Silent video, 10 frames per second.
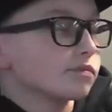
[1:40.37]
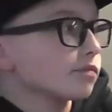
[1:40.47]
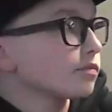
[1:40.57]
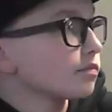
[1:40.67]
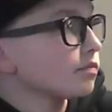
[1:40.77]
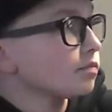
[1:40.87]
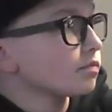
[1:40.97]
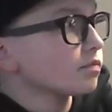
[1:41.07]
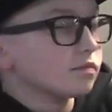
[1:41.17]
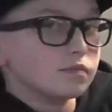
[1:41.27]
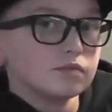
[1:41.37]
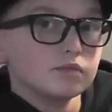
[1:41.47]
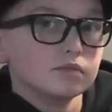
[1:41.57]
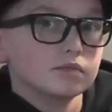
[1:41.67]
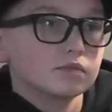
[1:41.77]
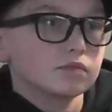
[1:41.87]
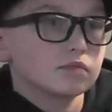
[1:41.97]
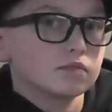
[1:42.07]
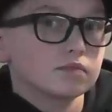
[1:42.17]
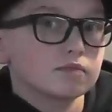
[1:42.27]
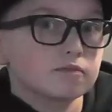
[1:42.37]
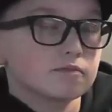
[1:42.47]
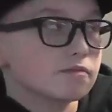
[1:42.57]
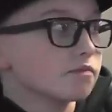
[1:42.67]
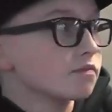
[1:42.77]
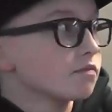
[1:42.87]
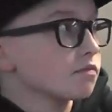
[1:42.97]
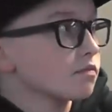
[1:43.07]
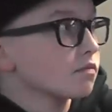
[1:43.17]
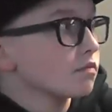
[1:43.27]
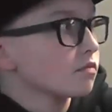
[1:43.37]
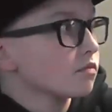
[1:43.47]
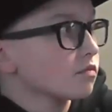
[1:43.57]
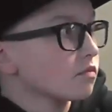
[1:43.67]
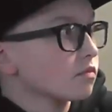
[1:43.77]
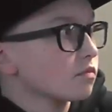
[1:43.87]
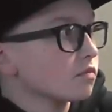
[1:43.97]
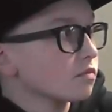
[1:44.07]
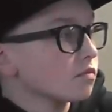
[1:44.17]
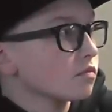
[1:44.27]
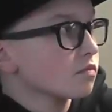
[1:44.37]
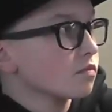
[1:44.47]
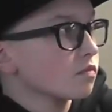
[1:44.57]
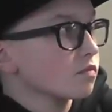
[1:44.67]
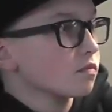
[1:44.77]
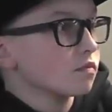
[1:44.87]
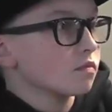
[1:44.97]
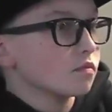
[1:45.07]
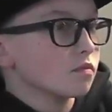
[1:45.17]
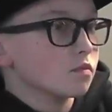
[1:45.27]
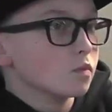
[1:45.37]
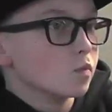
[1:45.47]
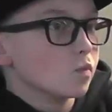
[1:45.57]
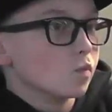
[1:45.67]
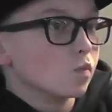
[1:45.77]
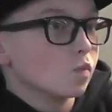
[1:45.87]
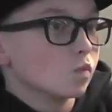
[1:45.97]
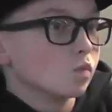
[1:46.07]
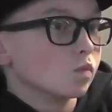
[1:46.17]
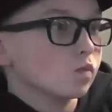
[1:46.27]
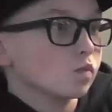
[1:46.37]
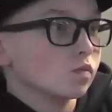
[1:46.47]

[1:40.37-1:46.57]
No words are spoken by the person on screen.